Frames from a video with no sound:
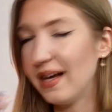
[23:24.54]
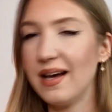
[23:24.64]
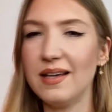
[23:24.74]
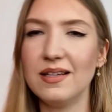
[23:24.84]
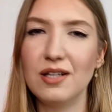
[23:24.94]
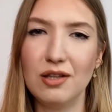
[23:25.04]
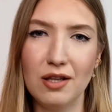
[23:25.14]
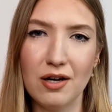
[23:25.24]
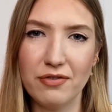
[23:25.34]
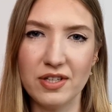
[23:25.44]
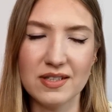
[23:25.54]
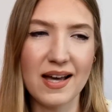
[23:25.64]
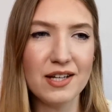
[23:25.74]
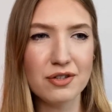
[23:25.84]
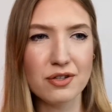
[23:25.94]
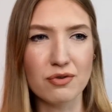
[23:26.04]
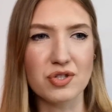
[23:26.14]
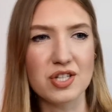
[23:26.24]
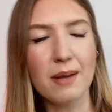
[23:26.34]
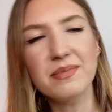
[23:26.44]
I love it. I don't know,
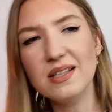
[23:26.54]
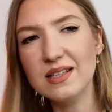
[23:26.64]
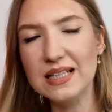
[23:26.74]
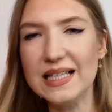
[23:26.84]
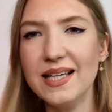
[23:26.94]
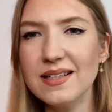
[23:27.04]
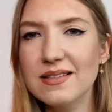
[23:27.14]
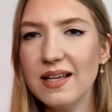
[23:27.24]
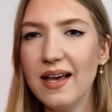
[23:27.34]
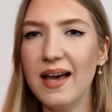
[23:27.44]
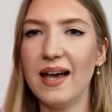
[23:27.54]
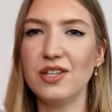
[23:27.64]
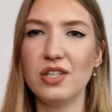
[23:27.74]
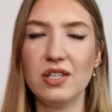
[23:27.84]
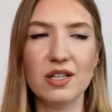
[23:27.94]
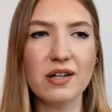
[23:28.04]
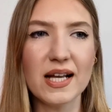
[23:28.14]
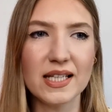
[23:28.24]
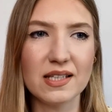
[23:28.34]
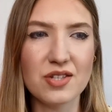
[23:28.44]
something clicked, and here
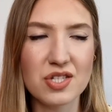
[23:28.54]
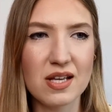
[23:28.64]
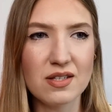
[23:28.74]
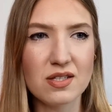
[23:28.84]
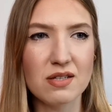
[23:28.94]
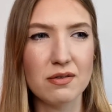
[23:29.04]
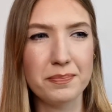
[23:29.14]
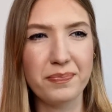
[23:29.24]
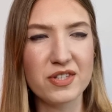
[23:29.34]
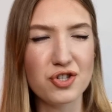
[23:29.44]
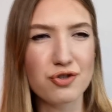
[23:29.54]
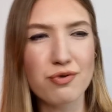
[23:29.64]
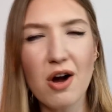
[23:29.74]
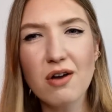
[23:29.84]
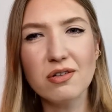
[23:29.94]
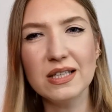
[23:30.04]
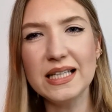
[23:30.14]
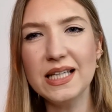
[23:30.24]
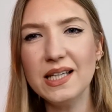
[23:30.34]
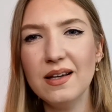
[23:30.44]
I can sense
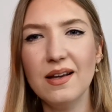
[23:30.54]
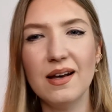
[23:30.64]
strongly